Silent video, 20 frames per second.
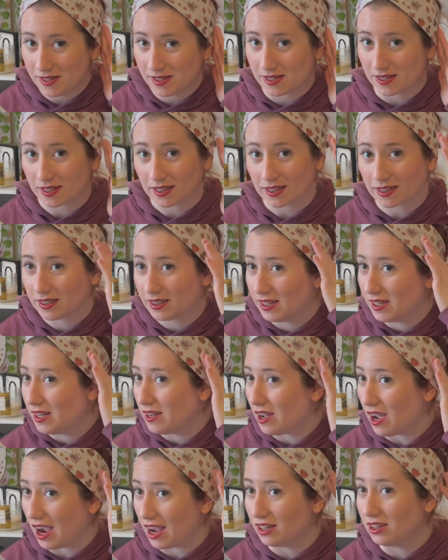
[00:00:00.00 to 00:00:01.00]
Like,
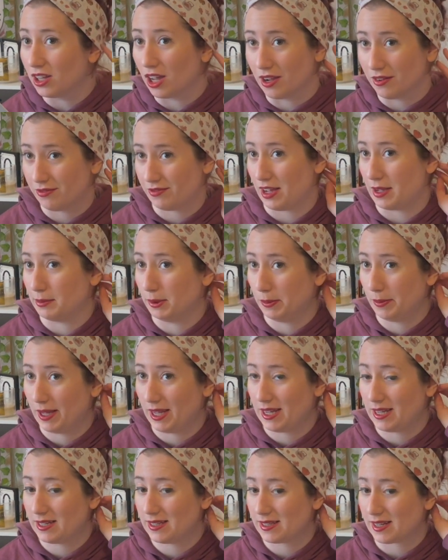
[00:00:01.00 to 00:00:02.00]
I love FableBands.